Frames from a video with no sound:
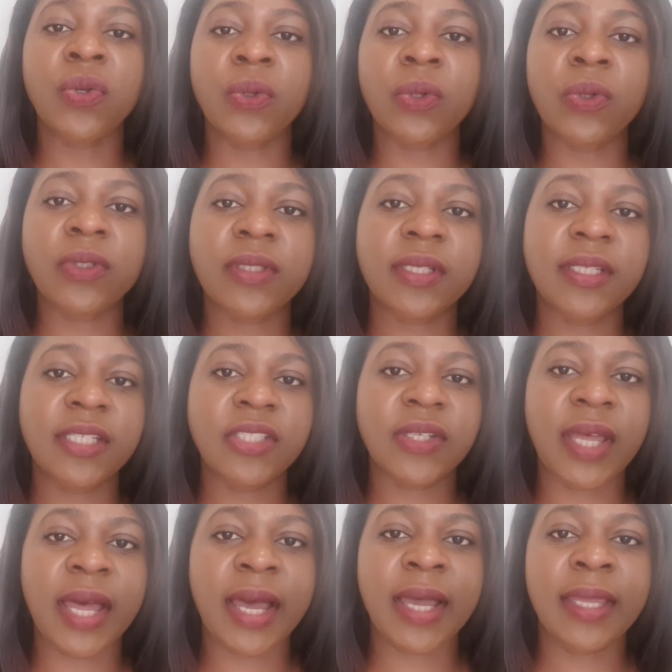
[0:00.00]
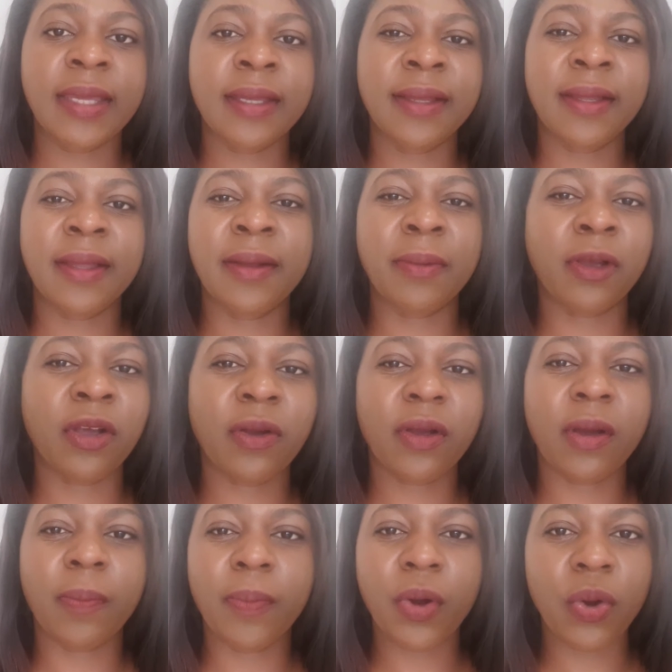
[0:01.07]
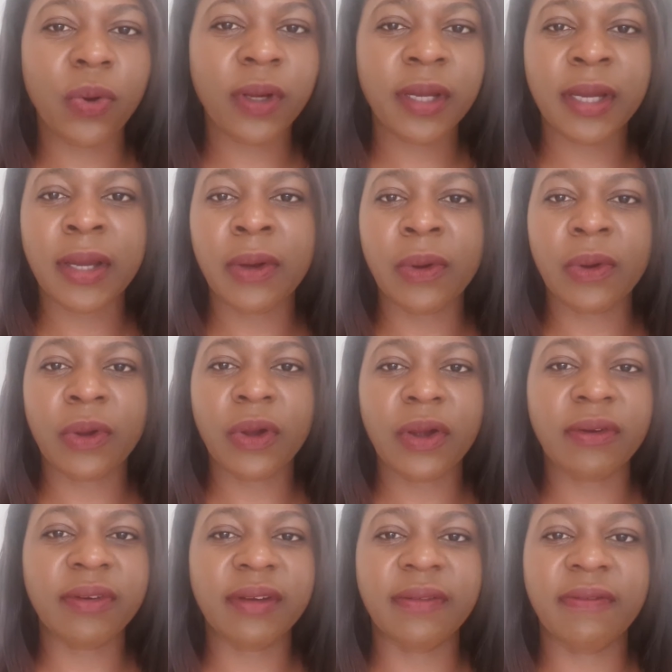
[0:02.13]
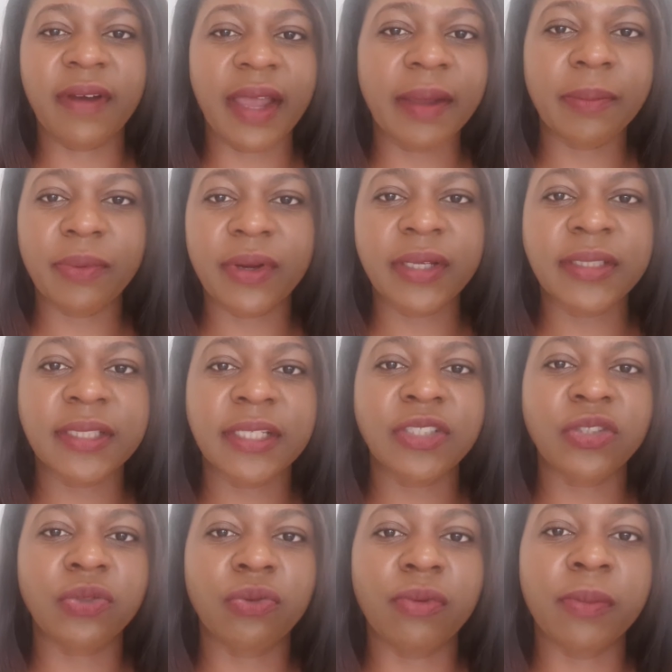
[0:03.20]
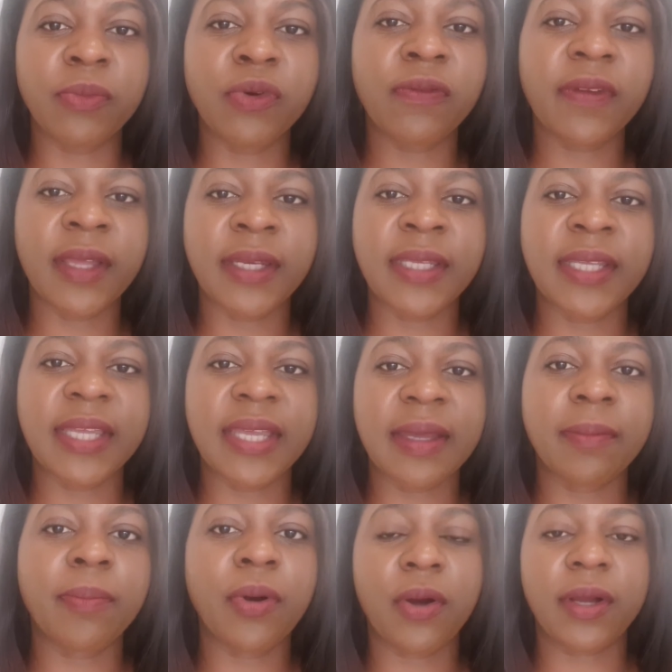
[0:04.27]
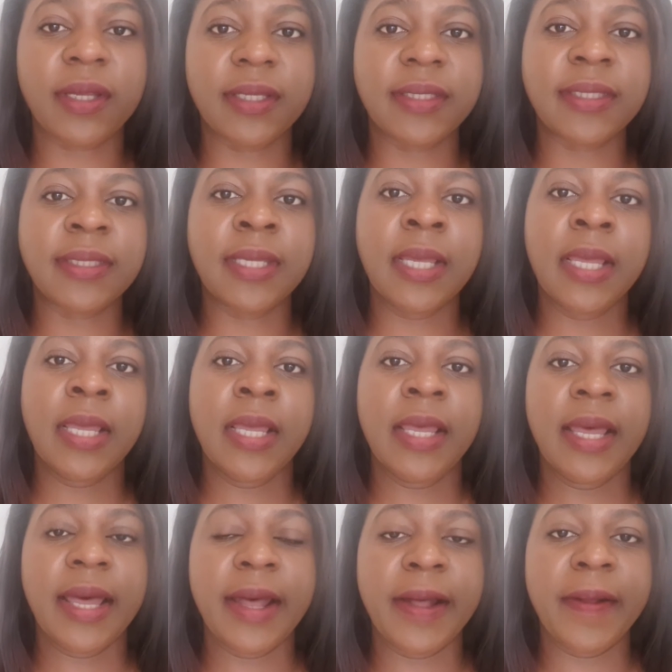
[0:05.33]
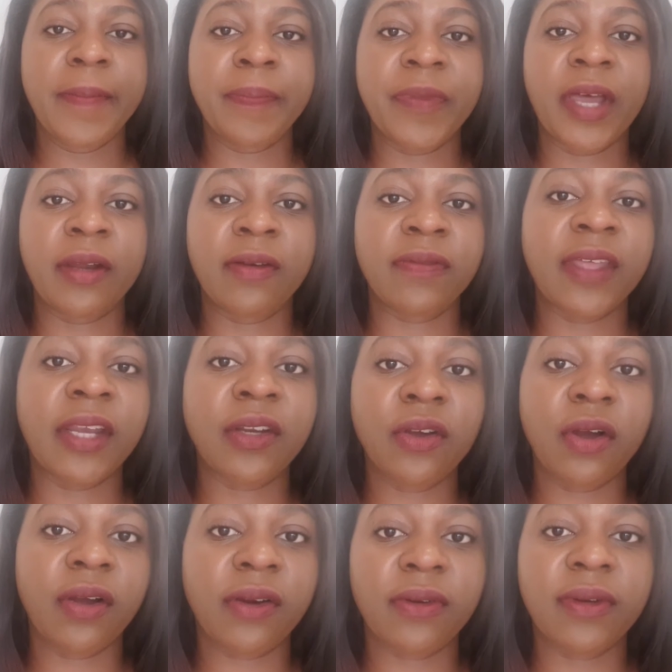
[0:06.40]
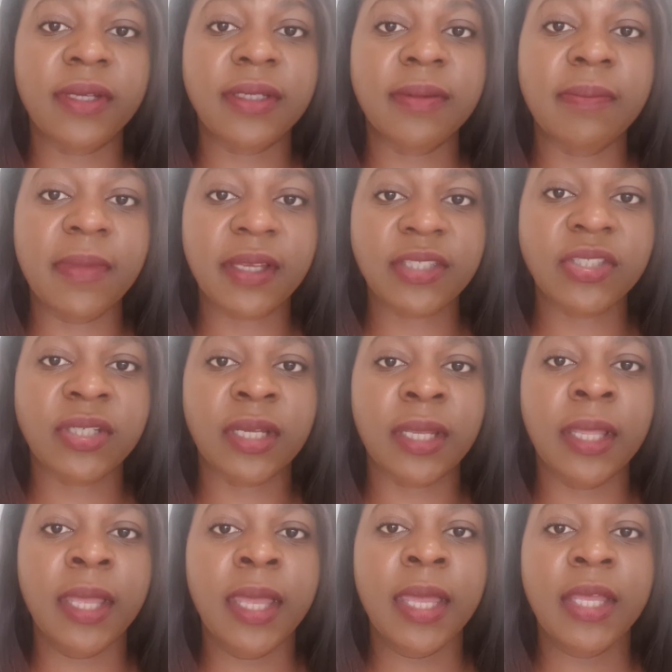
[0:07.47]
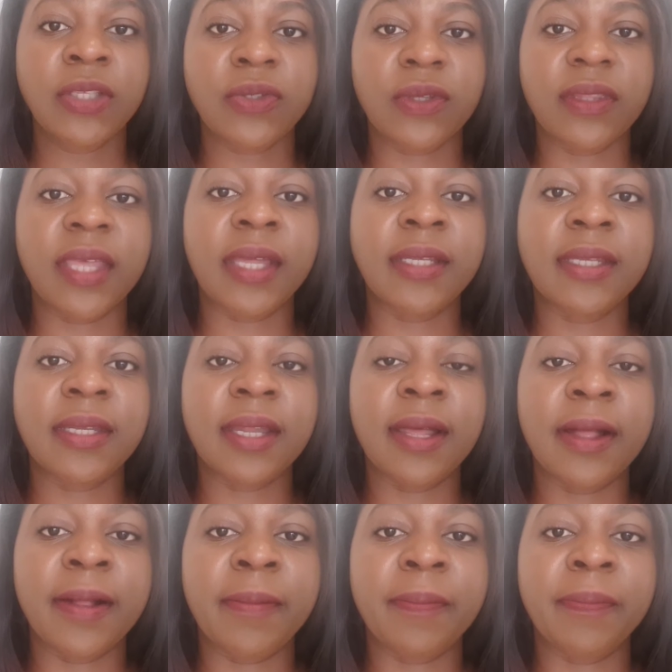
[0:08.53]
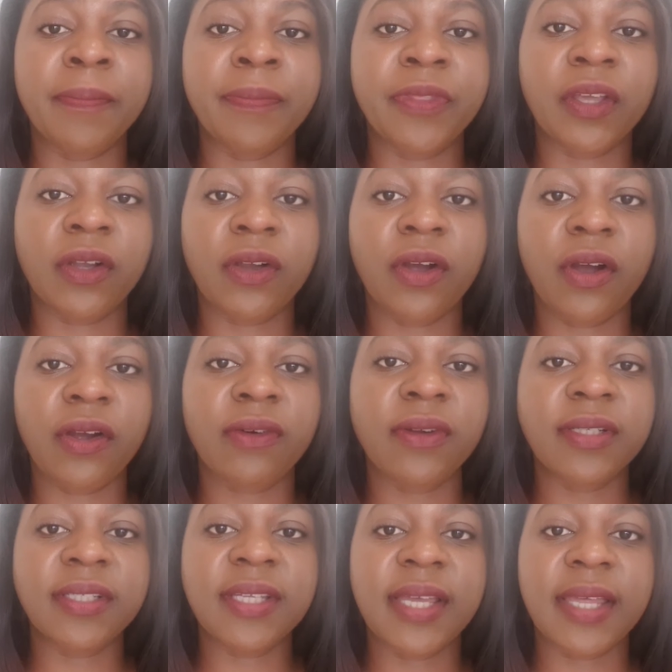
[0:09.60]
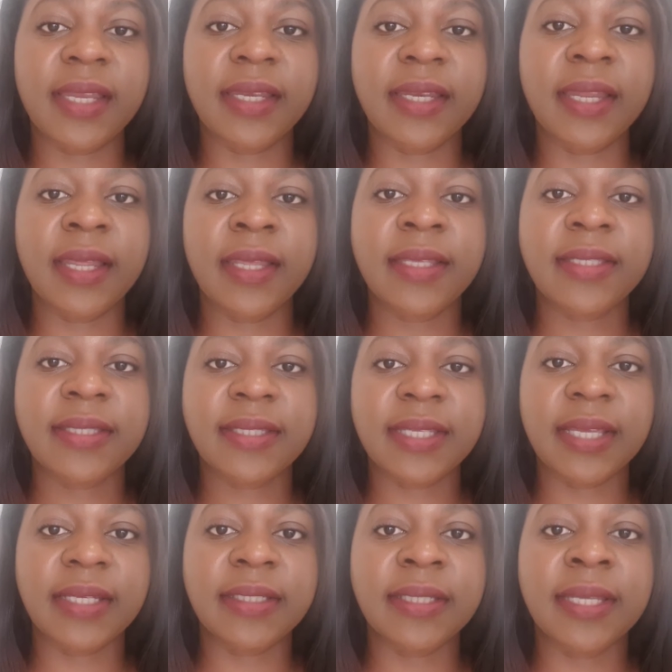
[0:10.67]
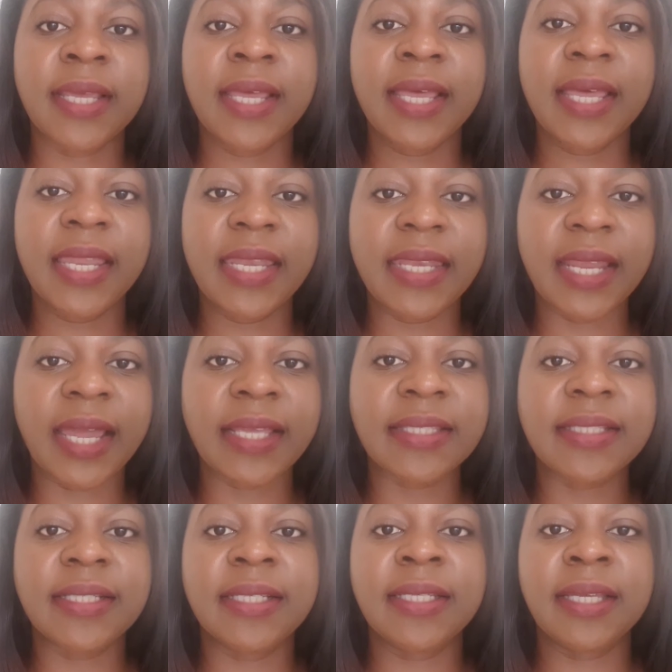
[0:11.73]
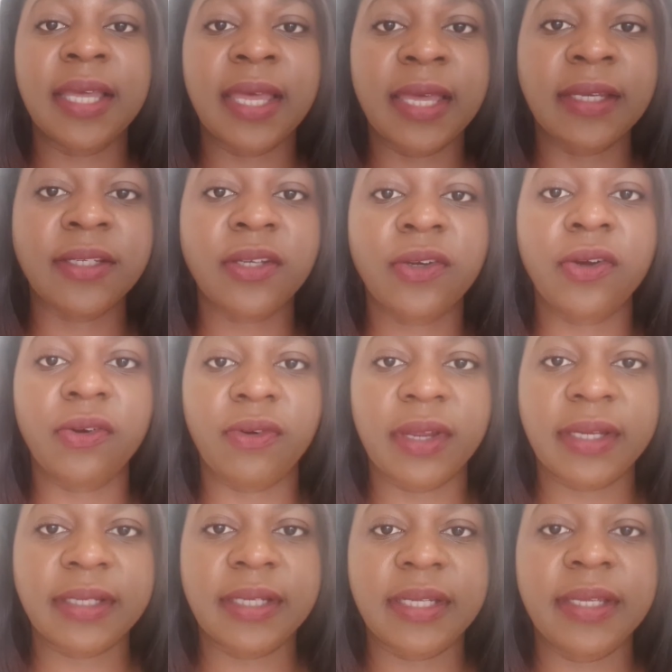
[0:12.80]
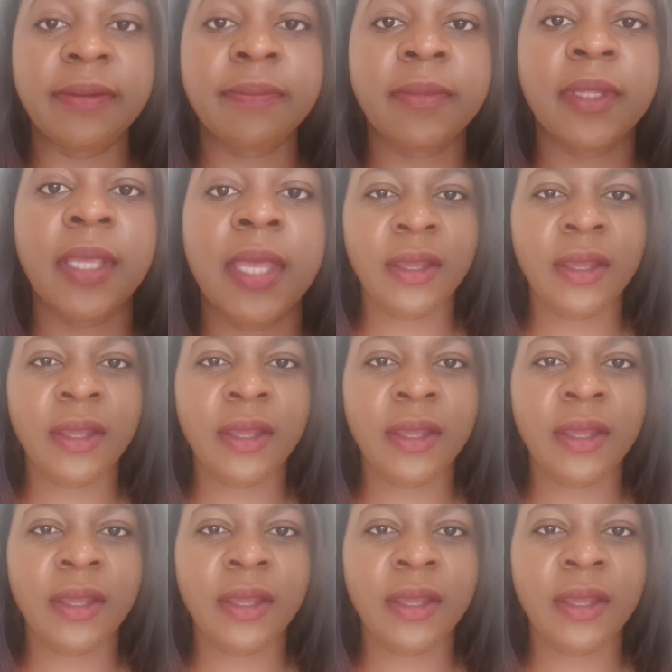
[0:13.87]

You'll also need to hire a poker or concrete vibrator to remove any air pockets out of that concrete mixture, so that the concrete can set nicely and correctly.